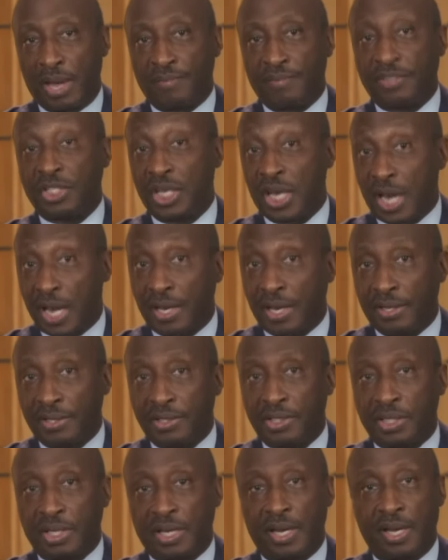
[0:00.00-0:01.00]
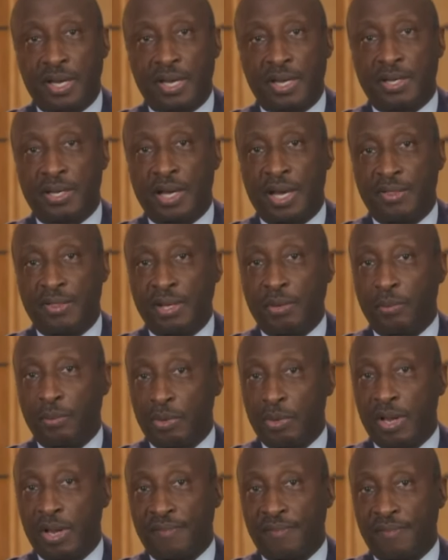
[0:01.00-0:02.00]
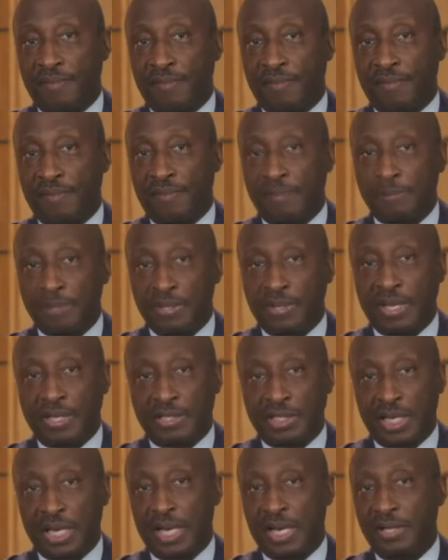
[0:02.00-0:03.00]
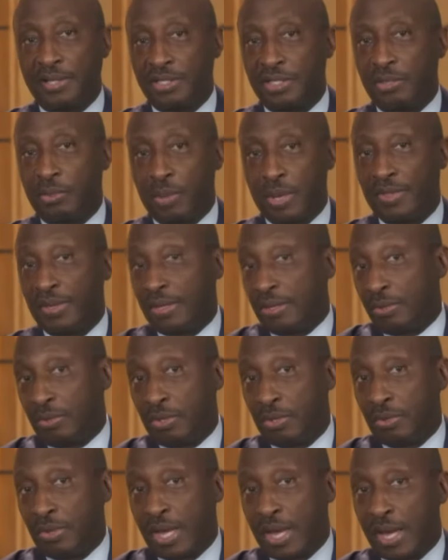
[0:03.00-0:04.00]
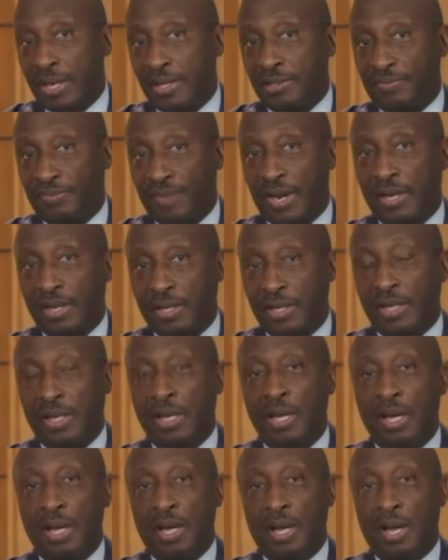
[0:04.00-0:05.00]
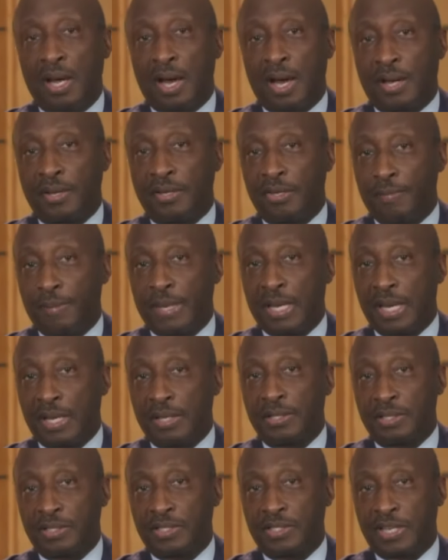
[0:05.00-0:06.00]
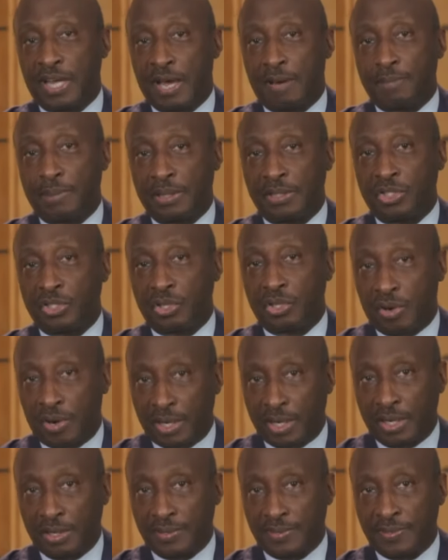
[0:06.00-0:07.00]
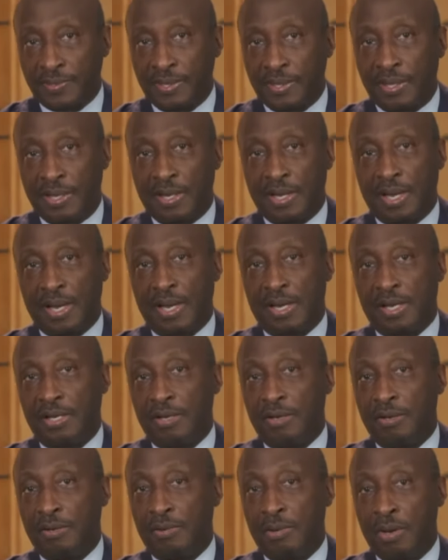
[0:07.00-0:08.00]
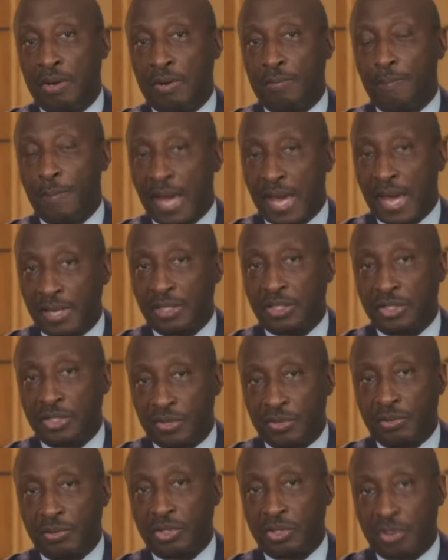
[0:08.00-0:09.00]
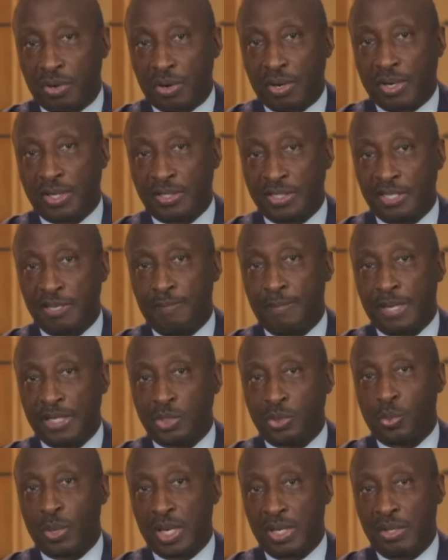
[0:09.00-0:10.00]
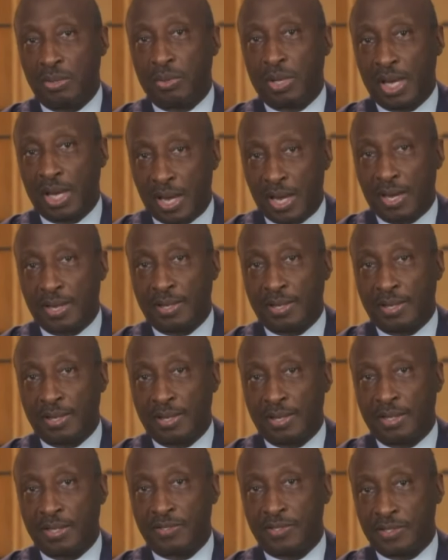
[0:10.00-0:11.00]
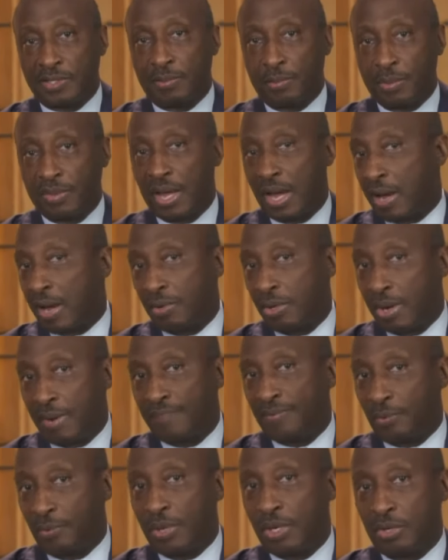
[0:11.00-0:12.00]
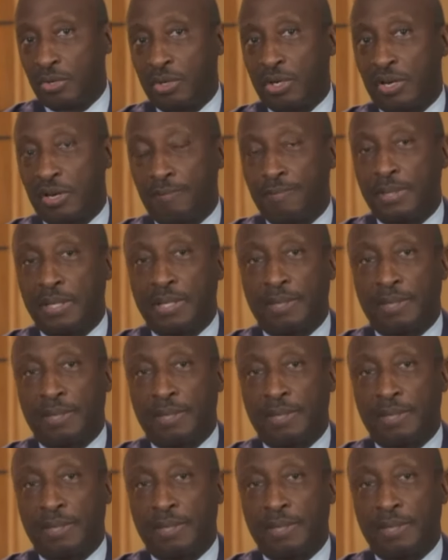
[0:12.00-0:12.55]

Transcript: We have a challenge, and I think we're going to have to step up to that challenge. And the way that you do that is, frankly, you begin to establish targets, and you manage to those targets in the best way you can, consistent with how you have to run your